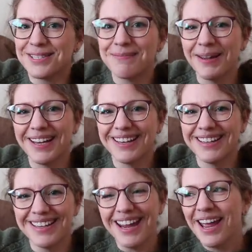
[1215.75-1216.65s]
I
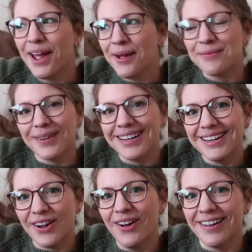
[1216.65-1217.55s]
spend
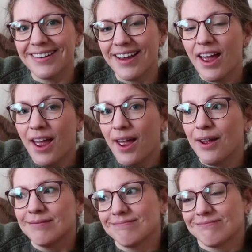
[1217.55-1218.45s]
money on
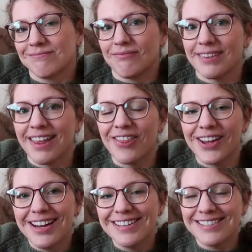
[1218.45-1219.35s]

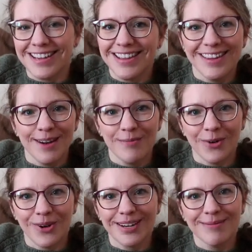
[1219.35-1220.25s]
things and then I'm
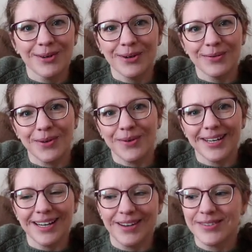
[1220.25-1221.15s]
worried I'm going to ruin
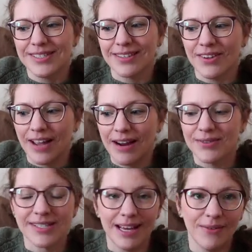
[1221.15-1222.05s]
it. I was the I
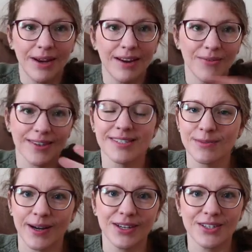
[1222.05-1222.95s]
was that way with
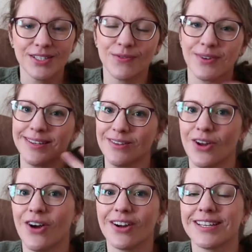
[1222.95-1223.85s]
sweaters for the
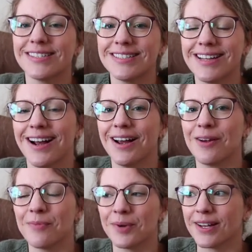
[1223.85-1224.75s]
longest
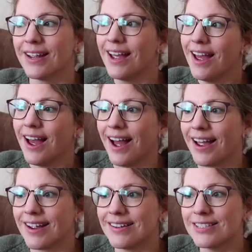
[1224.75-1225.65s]
time, but
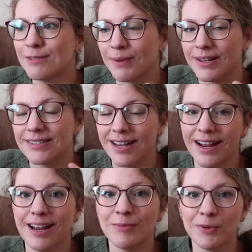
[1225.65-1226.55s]
I spend
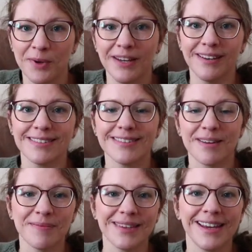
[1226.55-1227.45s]
time or money on
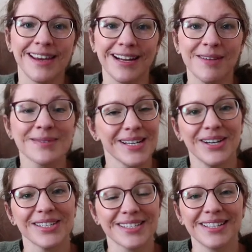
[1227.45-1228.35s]
something and I'm
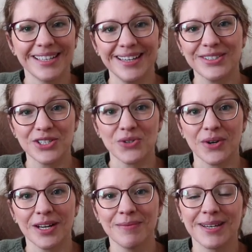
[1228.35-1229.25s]
scared it's going to get
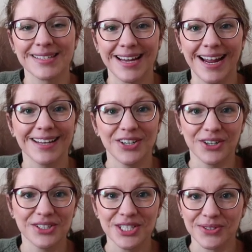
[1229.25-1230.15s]
destroyed because I had
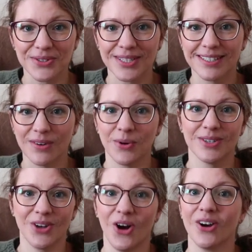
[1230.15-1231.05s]
younger children or
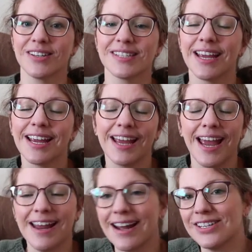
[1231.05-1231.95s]
dogs
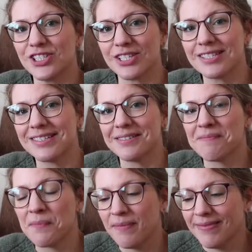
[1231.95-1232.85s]
and I just
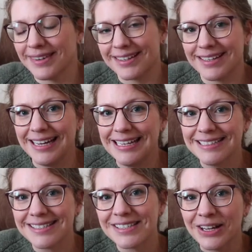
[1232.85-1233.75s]
it
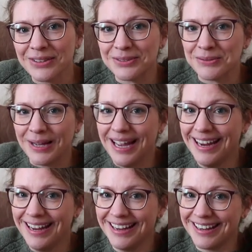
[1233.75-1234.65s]
gets tucked away
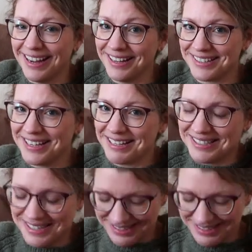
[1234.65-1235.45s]
because